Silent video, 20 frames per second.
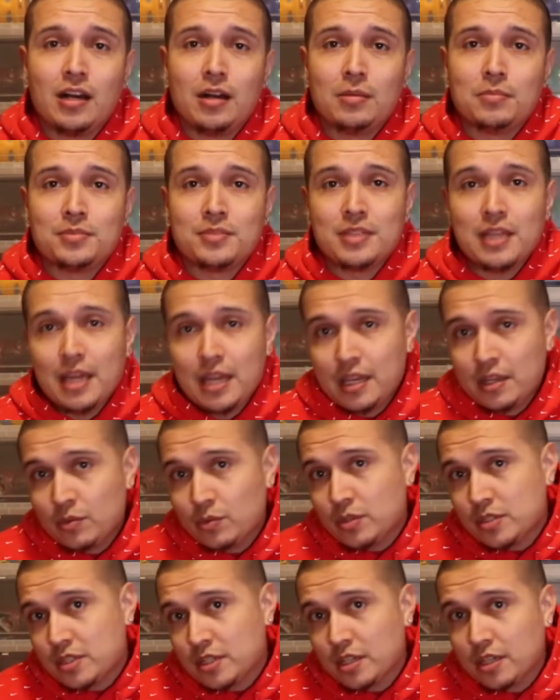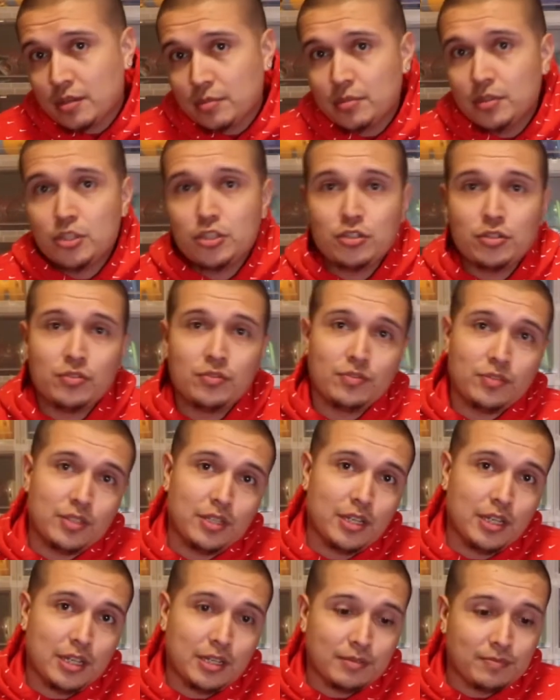stating was it going to be shoe of the
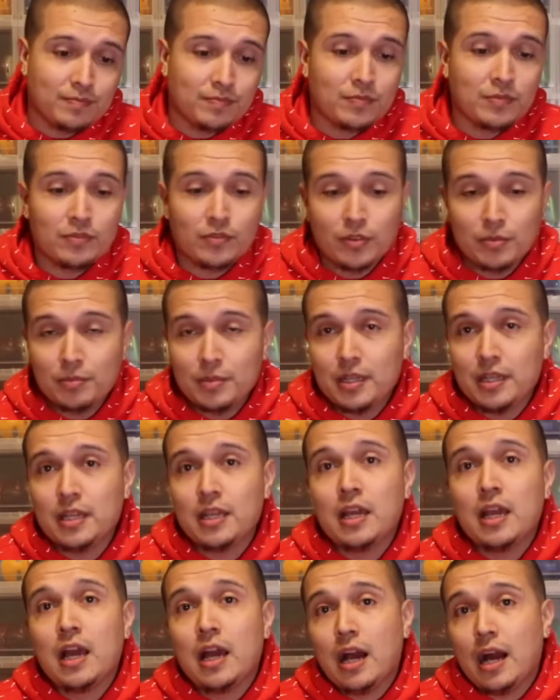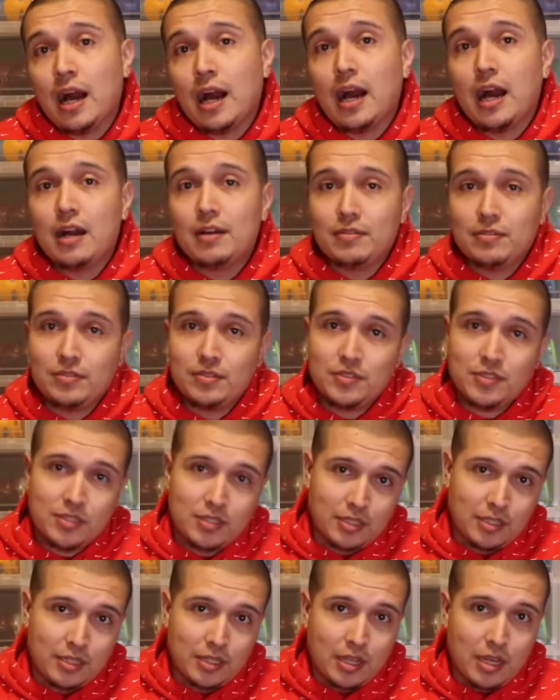year. For me,
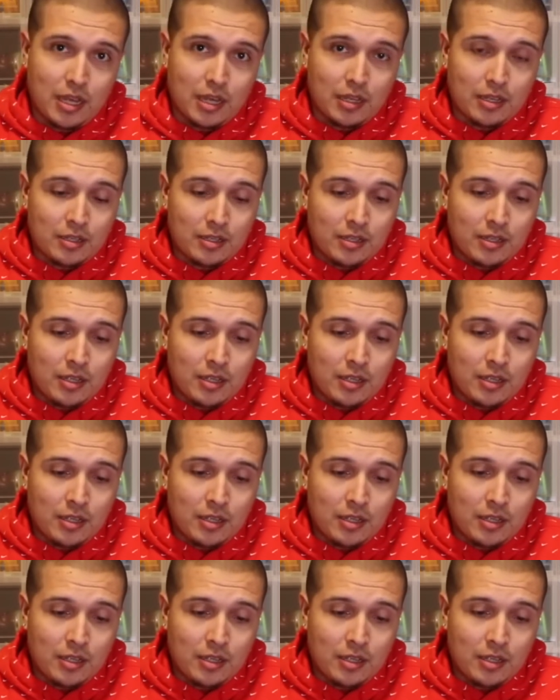obviously not.